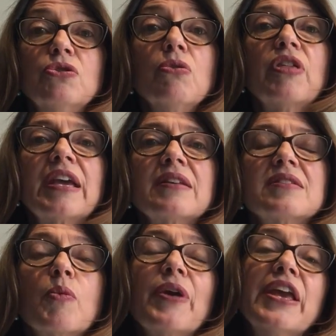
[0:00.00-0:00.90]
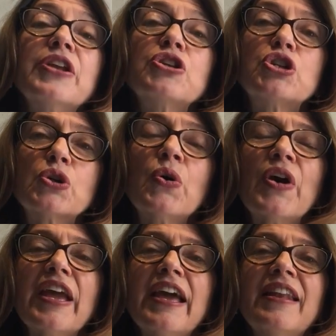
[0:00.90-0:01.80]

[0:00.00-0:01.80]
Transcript: do things that we enjoy.